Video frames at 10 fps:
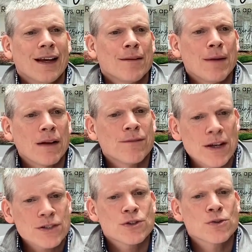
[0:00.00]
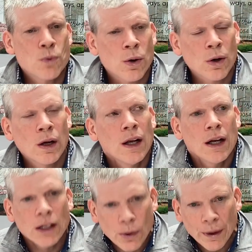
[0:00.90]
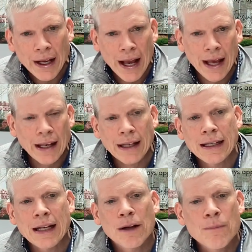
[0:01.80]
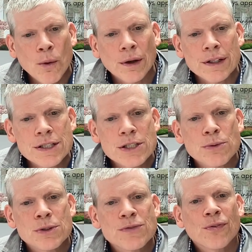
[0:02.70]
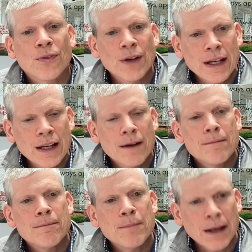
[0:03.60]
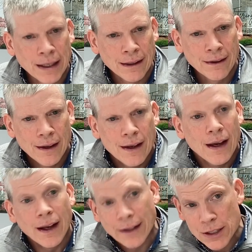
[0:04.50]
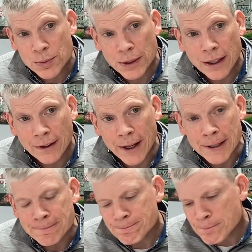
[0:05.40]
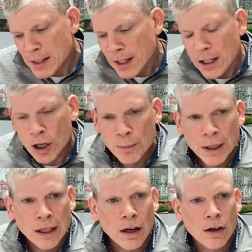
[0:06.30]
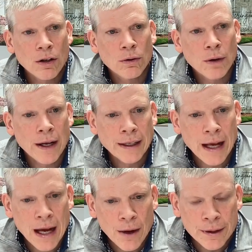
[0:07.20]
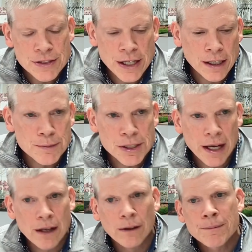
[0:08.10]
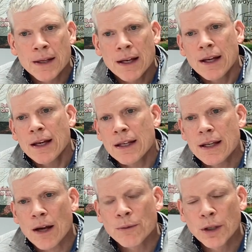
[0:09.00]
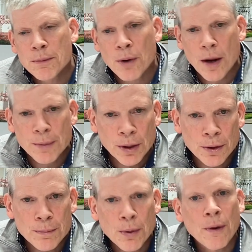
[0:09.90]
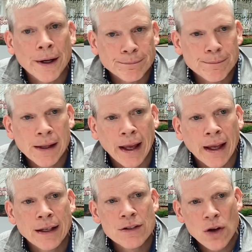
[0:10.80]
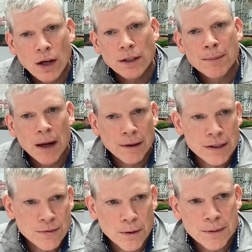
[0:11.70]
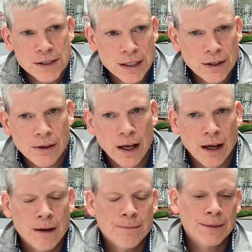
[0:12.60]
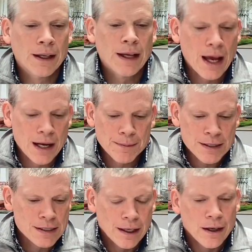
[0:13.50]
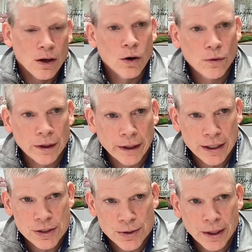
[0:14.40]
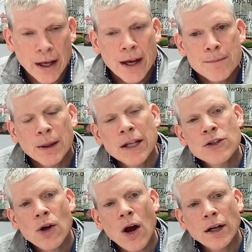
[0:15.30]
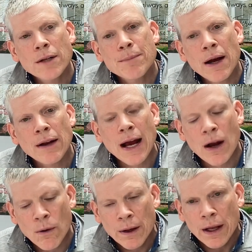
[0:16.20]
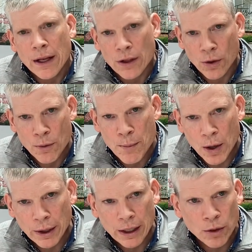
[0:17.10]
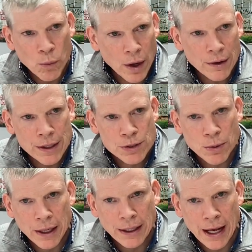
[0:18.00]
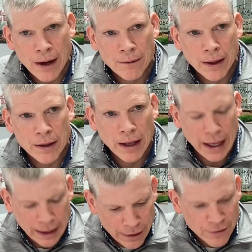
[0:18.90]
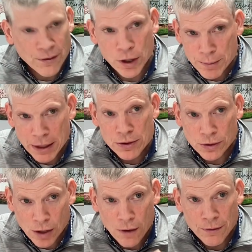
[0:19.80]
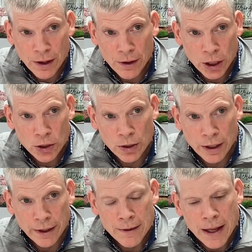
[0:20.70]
my investors were going ahead and getting a mortgage because it was free money. And that's what they like. You know, I'm reading an article right now in Jacob Channel he uh, really brought up a good point, and he talked about he's from the senior um, economist over at LendingTree, But he talked about how you know the market and where it is right now, and and the fundamentals are very good.